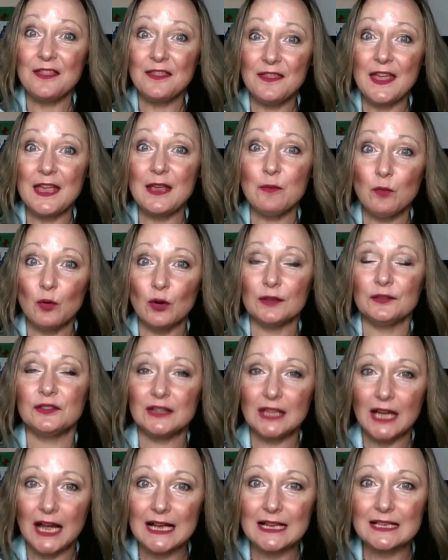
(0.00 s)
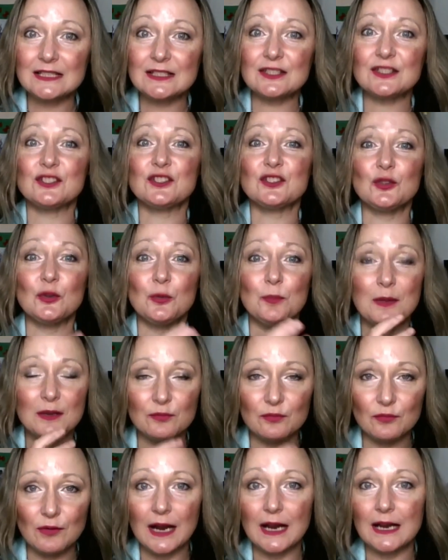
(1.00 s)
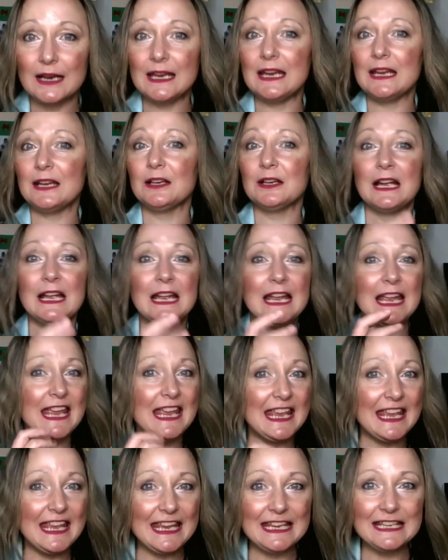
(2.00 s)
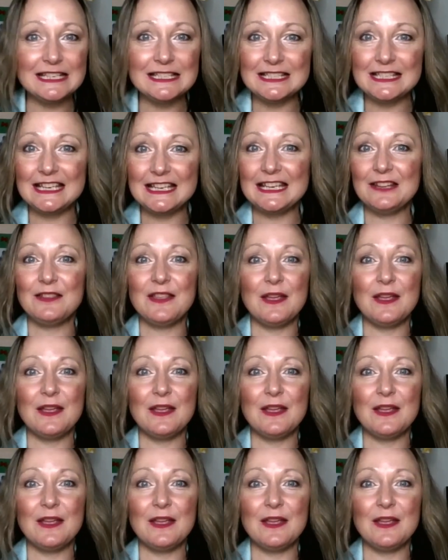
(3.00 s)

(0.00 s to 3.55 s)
they want tasks to be running easy.